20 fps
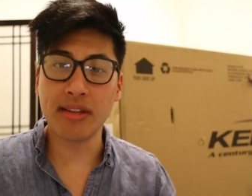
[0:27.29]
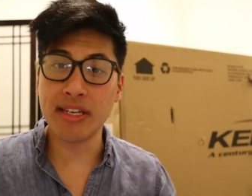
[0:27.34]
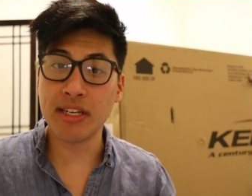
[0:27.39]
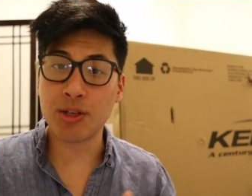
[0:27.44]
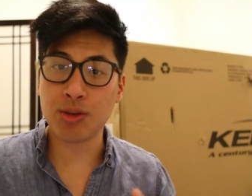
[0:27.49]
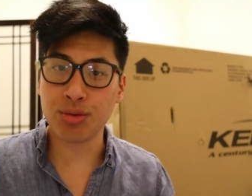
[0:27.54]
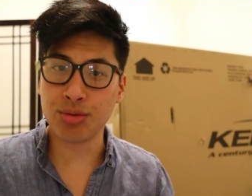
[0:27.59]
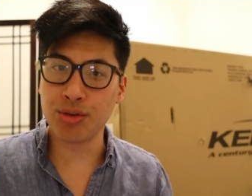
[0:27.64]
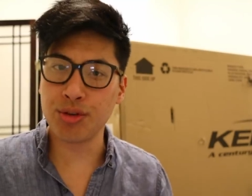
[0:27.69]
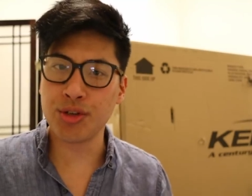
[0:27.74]
the
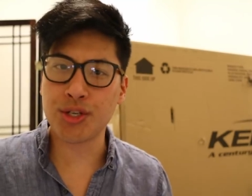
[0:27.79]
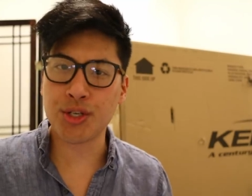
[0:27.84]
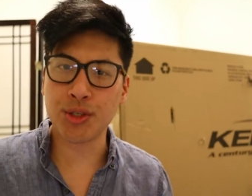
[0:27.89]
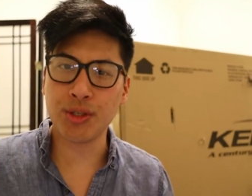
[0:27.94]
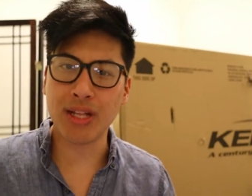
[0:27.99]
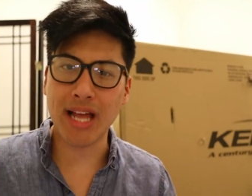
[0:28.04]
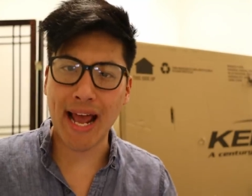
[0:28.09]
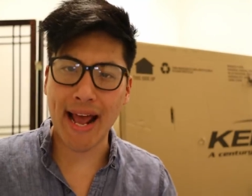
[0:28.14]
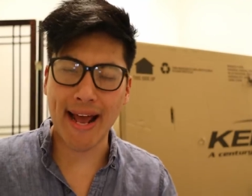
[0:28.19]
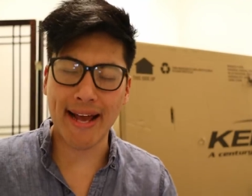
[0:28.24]

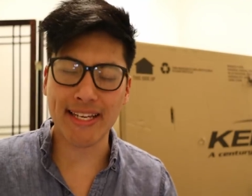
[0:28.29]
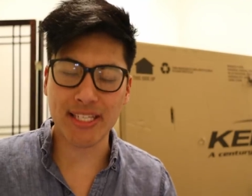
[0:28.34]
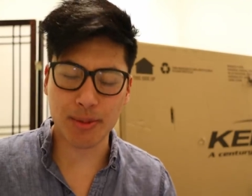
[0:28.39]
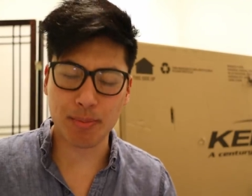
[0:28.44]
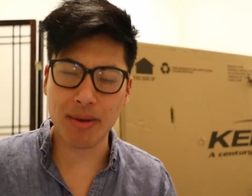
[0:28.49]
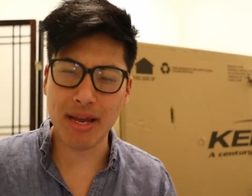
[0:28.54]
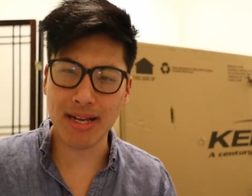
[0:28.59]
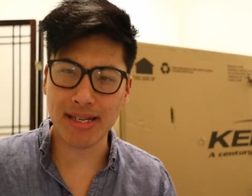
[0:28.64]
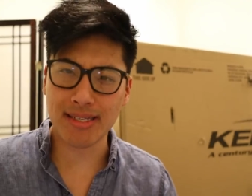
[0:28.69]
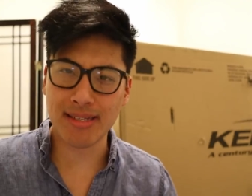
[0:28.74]
crucial
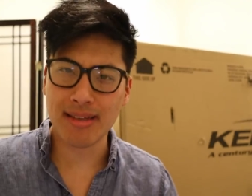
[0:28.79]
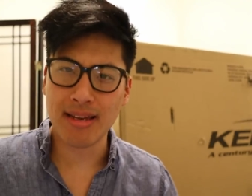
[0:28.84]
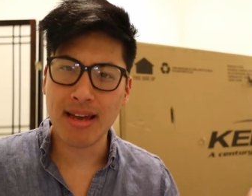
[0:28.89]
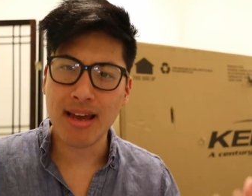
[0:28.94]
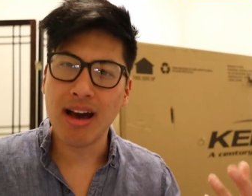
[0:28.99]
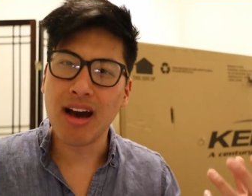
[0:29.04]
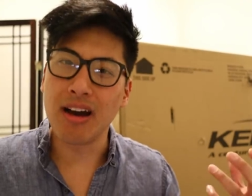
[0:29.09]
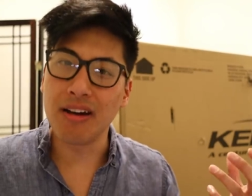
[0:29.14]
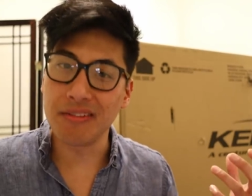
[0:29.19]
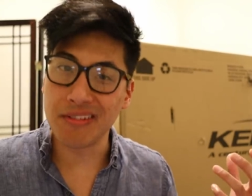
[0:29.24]
aspects
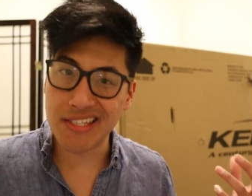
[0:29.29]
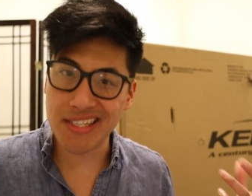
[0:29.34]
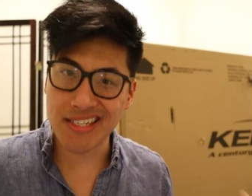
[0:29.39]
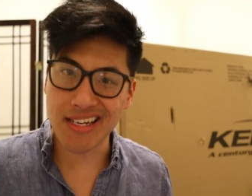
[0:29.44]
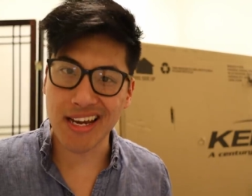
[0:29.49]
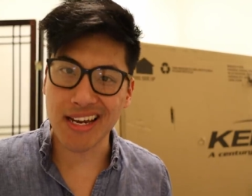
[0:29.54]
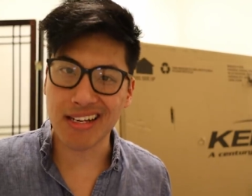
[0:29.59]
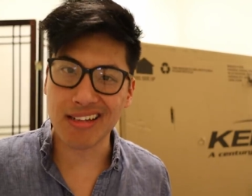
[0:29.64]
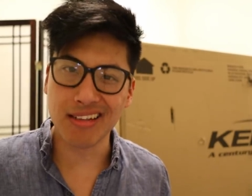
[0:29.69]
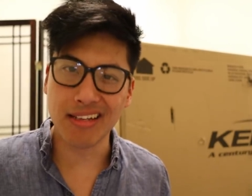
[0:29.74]
of
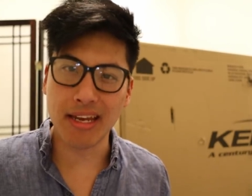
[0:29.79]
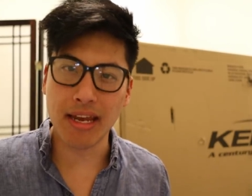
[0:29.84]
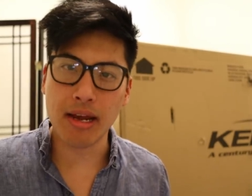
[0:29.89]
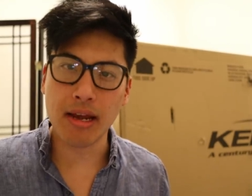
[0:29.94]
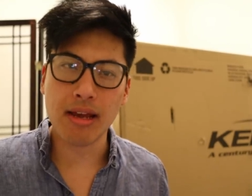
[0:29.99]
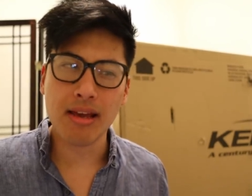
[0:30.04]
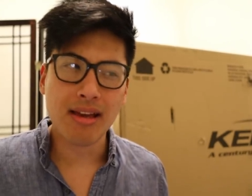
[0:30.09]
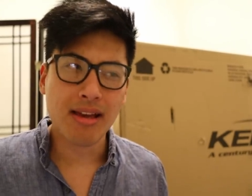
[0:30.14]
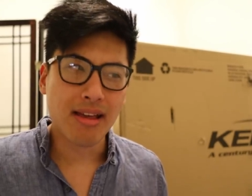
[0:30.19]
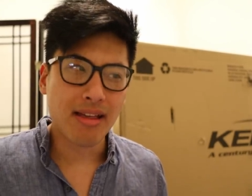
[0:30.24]

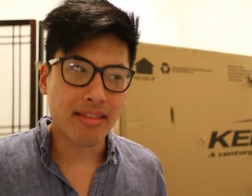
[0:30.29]
cycling